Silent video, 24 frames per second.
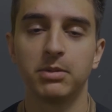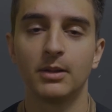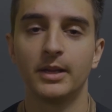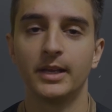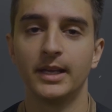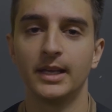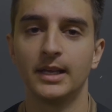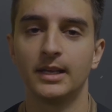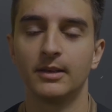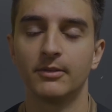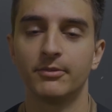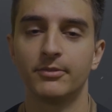
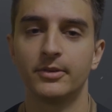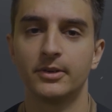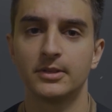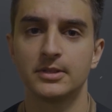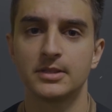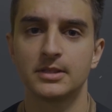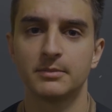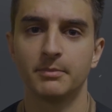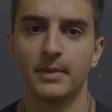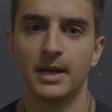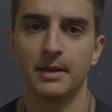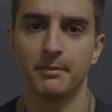playing
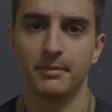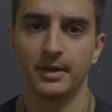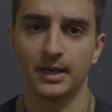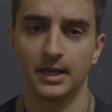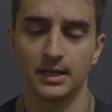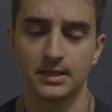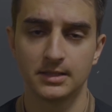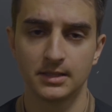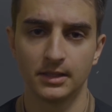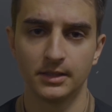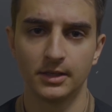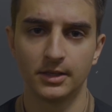first map
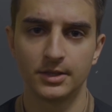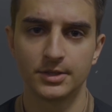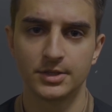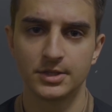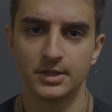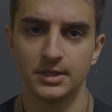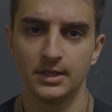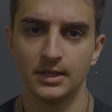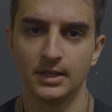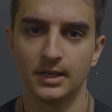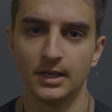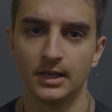against an
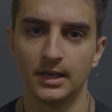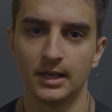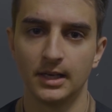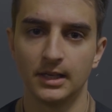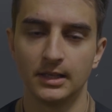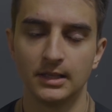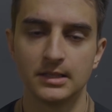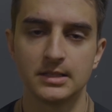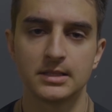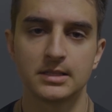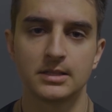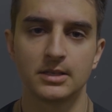and
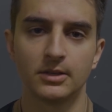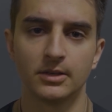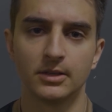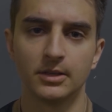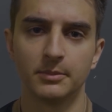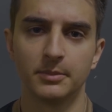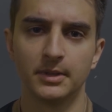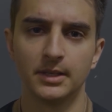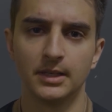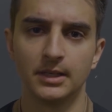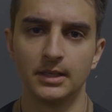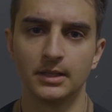it's going to
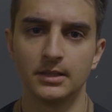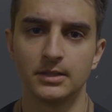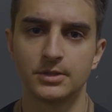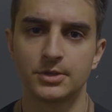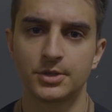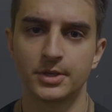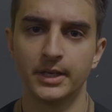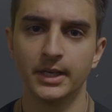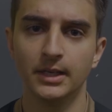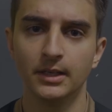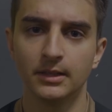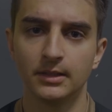be
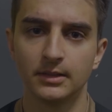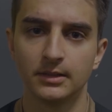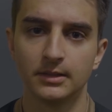train.